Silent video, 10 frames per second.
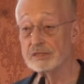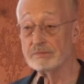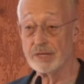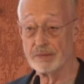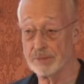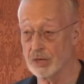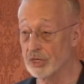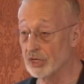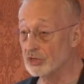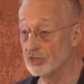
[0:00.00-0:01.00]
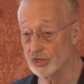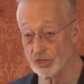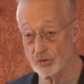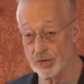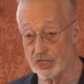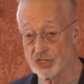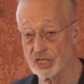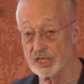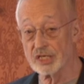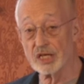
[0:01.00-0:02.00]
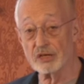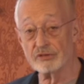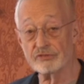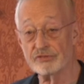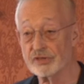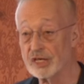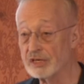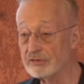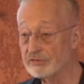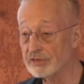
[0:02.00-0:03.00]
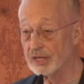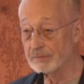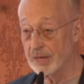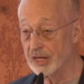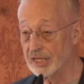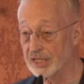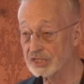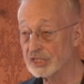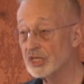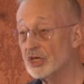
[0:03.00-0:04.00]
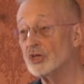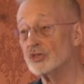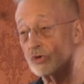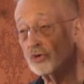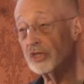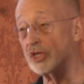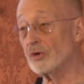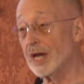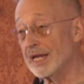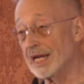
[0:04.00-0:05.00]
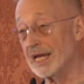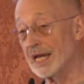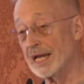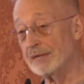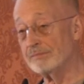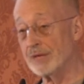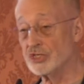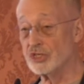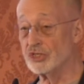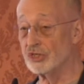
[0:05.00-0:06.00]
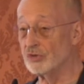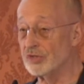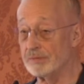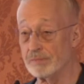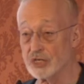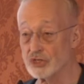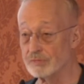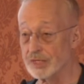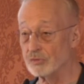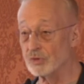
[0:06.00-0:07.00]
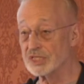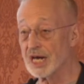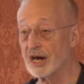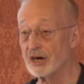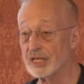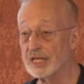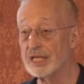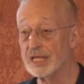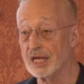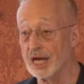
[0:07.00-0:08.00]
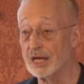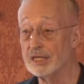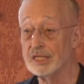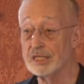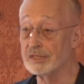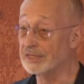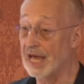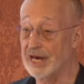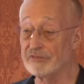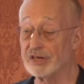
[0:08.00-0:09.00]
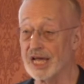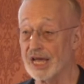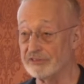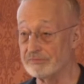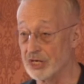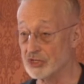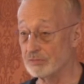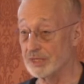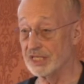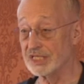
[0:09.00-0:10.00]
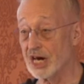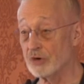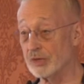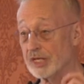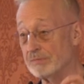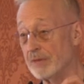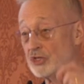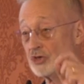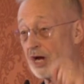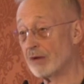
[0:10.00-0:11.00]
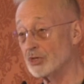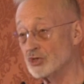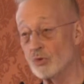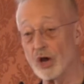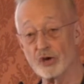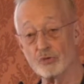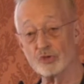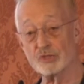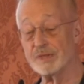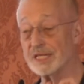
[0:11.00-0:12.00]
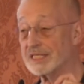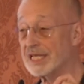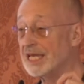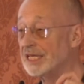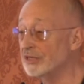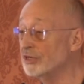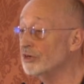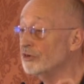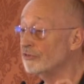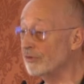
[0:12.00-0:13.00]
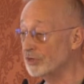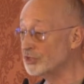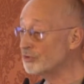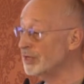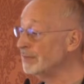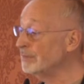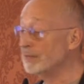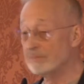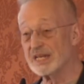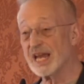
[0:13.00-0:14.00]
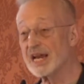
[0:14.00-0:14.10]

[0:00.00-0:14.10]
been a barrier to the creation of markets. So earlier on, I mentioned to you that measurement was hard. Not every kind of measurement is hard. We could measure how much water was being taken from the stream, but not